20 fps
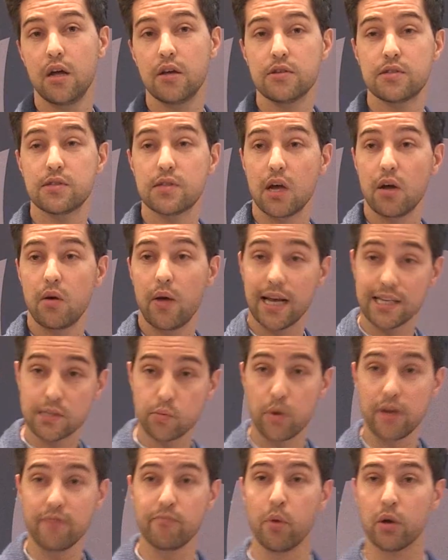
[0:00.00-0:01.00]
So as
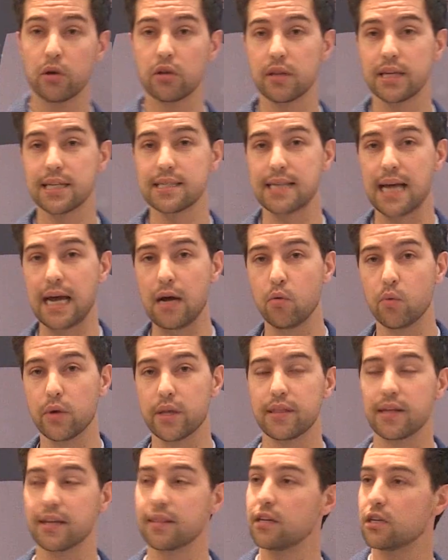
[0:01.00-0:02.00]
we model this out, we
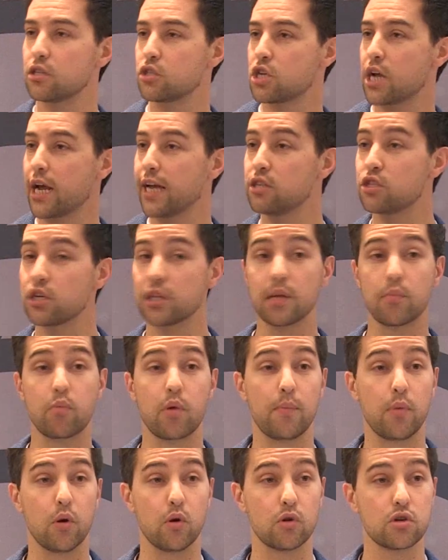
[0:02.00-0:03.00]
think that changing the
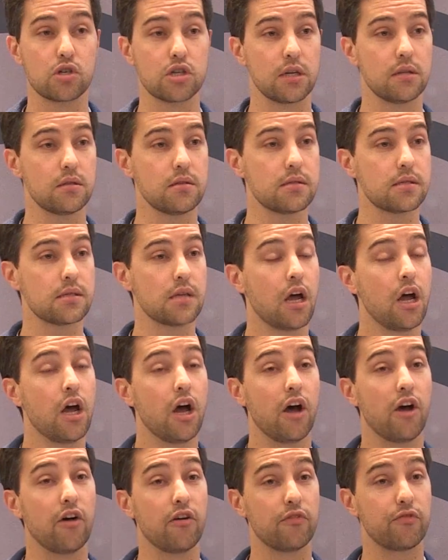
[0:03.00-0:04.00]
proportions
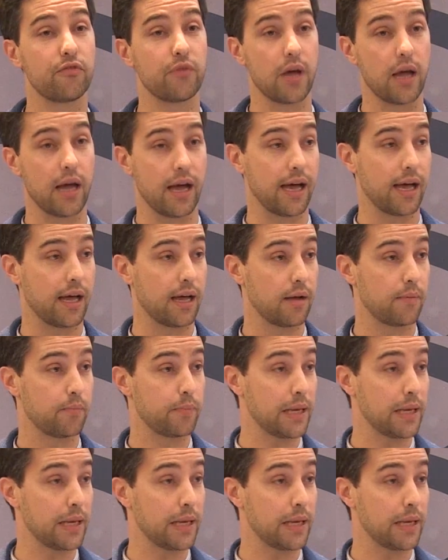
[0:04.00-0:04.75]
of uh,